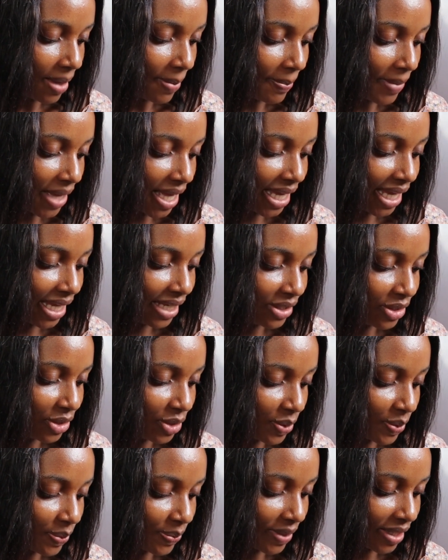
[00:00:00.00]
My
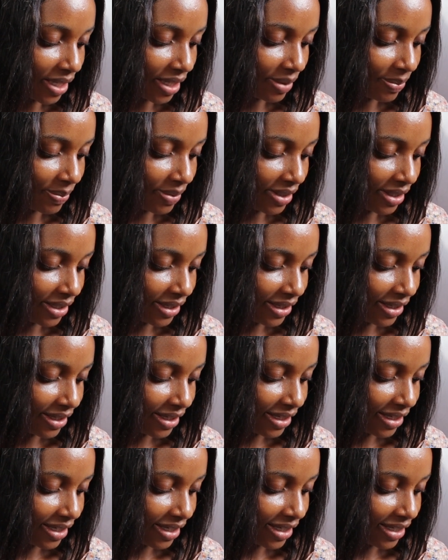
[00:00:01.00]
new baby.
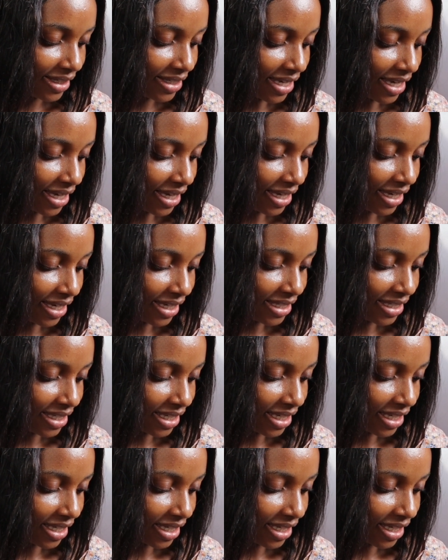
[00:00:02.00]
Yay,
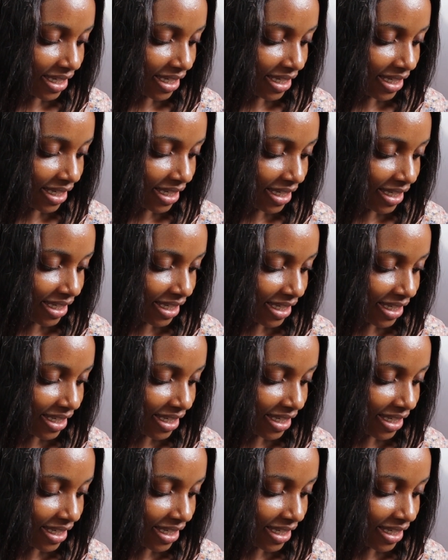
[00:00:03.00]
yay.